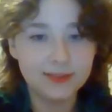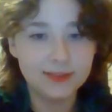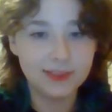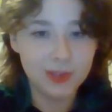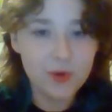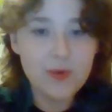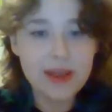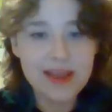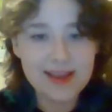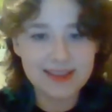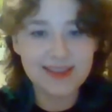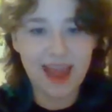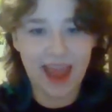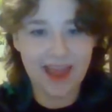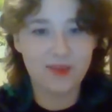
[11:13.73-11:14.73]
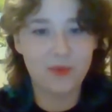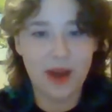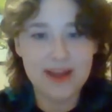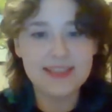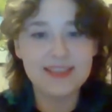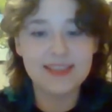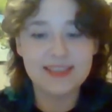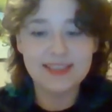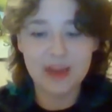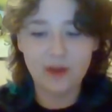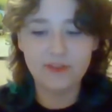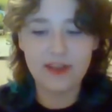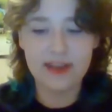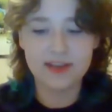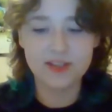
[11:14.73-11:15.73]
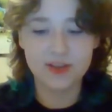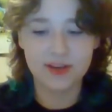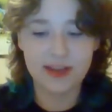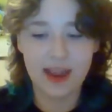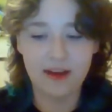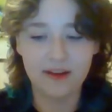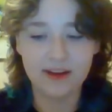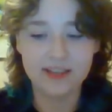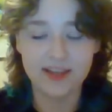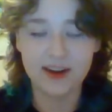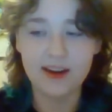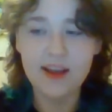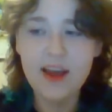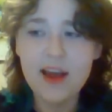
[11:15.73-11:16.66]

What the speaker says: Louis is Anne Rice's self-insert character,